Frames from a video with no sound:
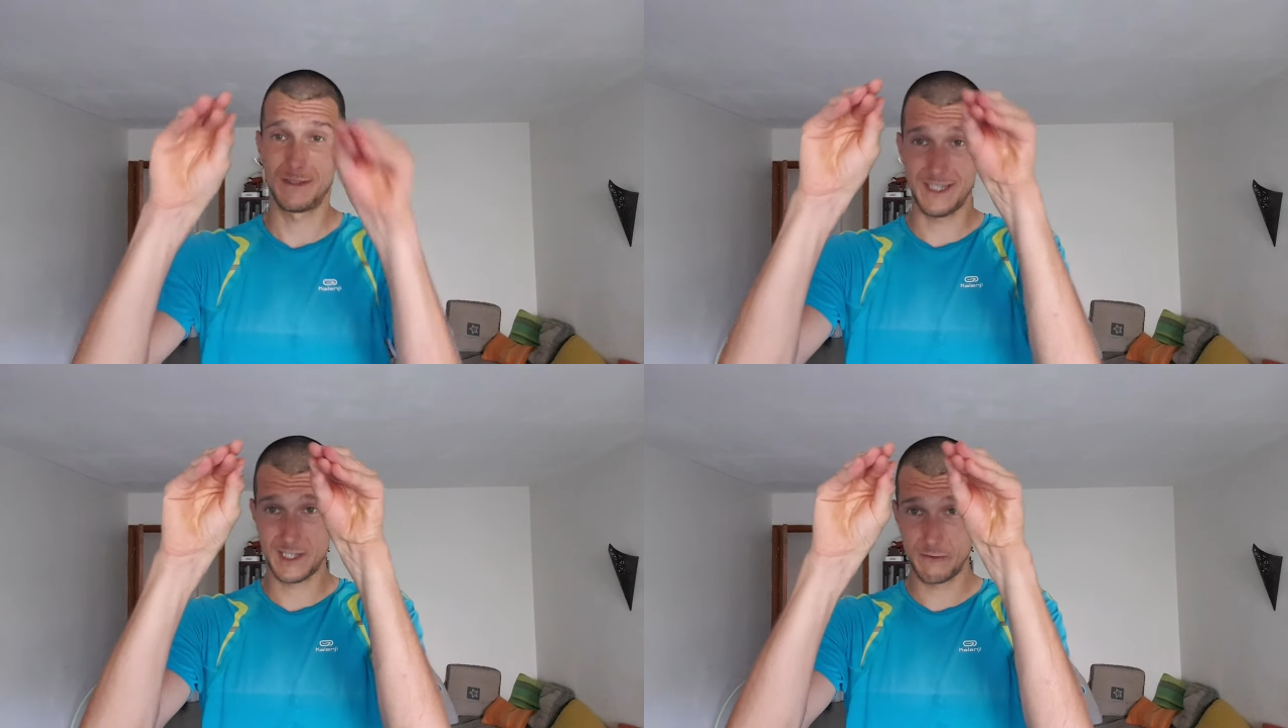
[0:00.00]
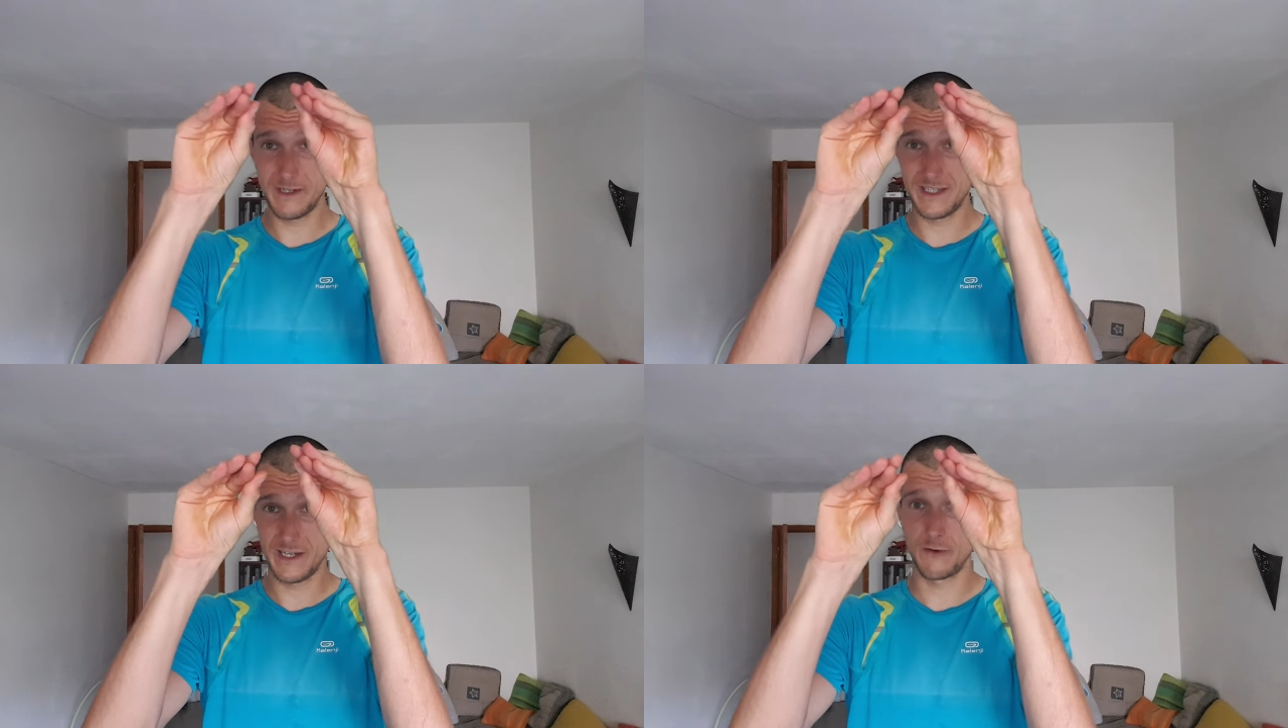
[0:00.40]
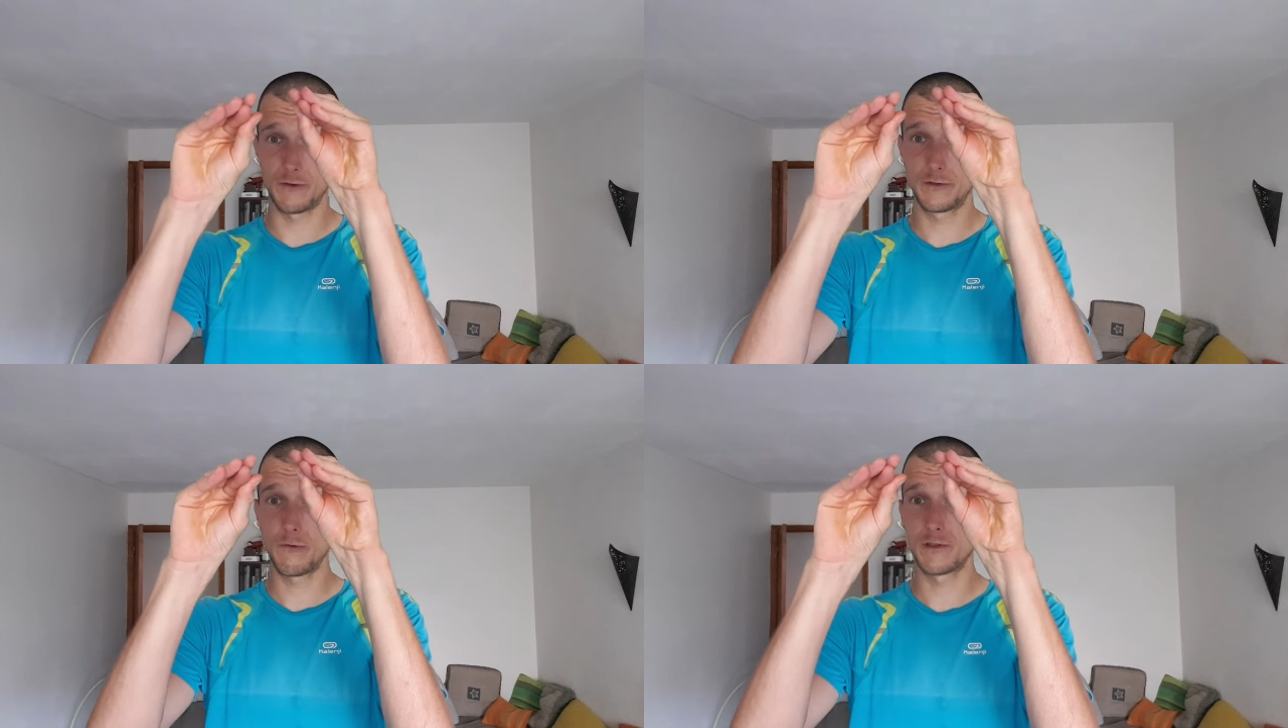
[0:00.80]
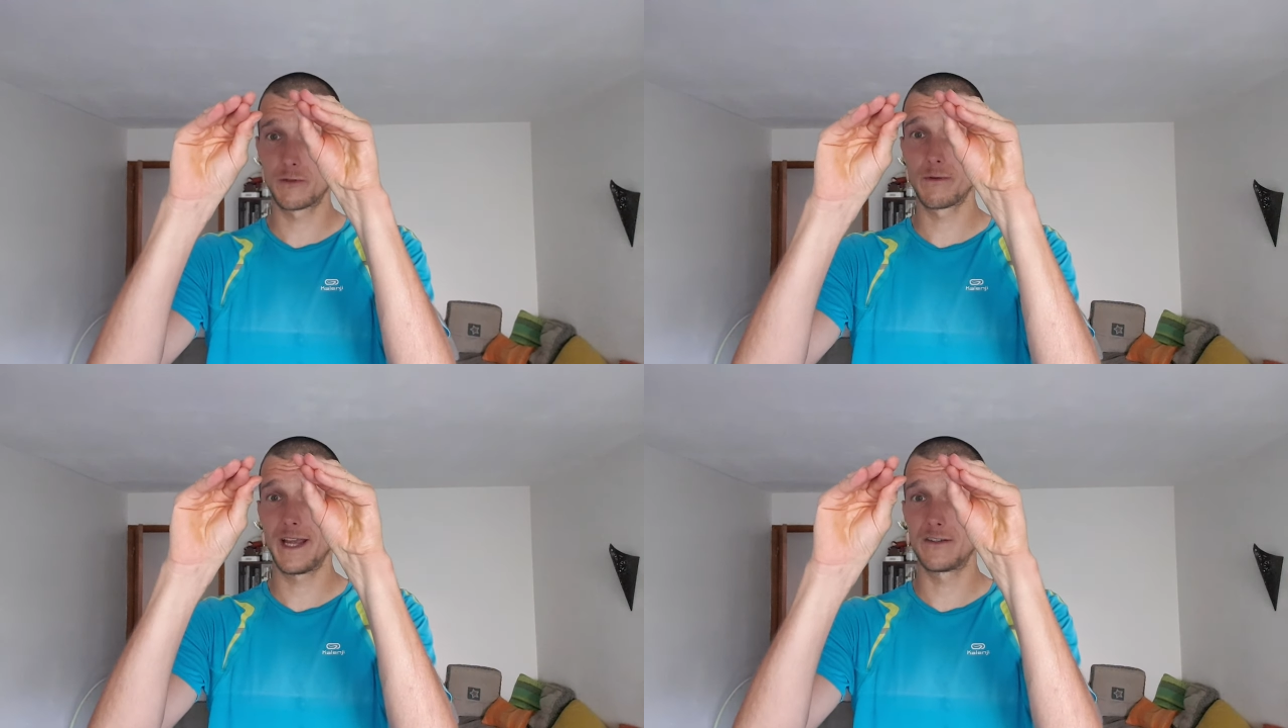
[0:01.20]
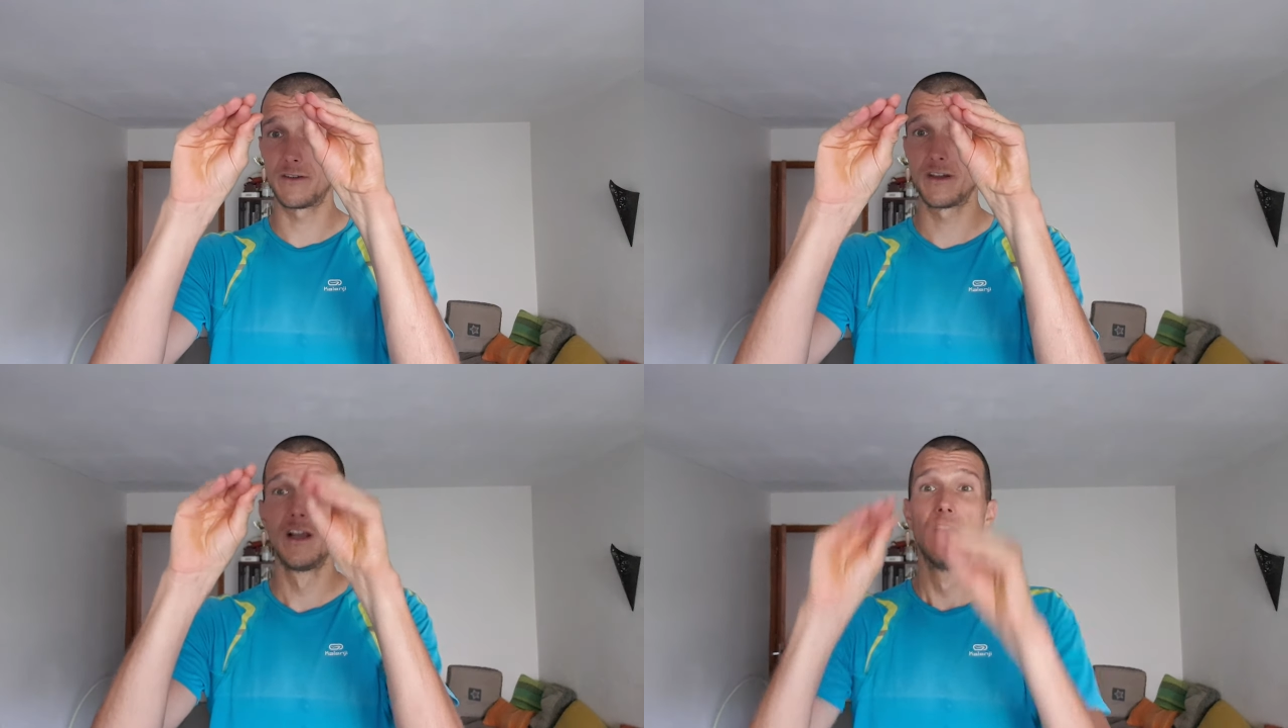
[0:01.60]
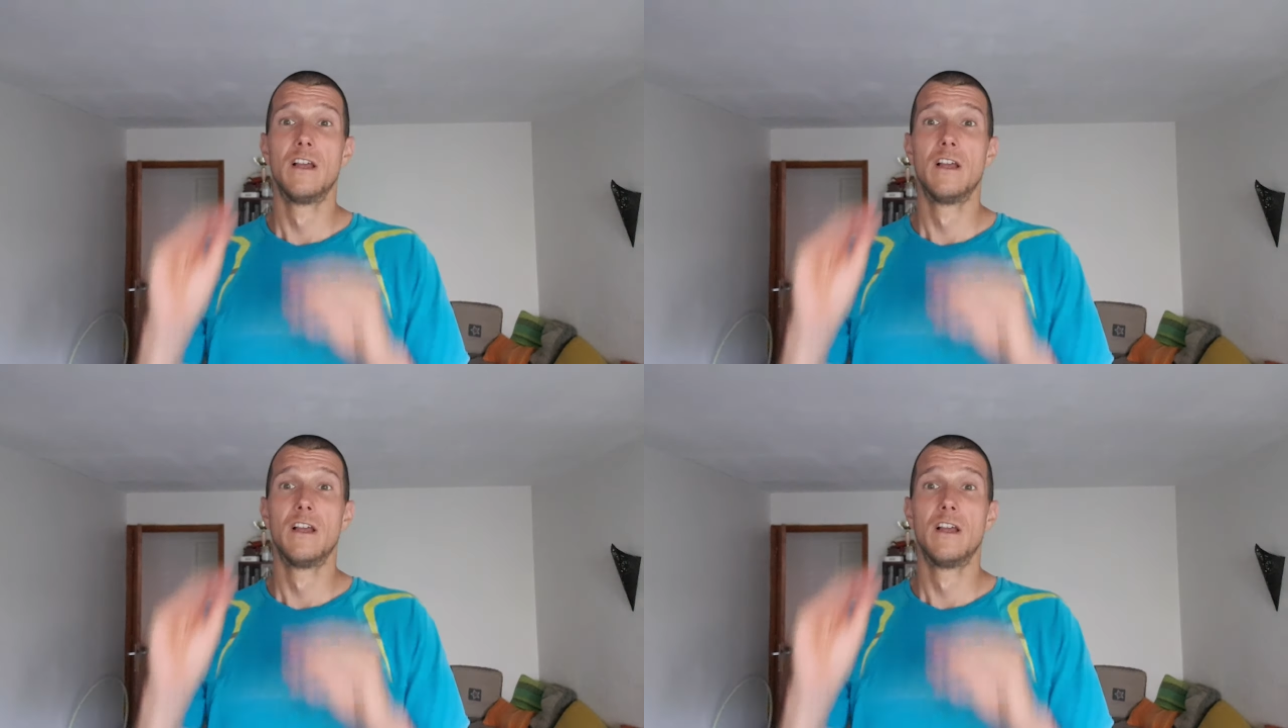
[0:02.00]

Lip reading: that are squeezing your toes together.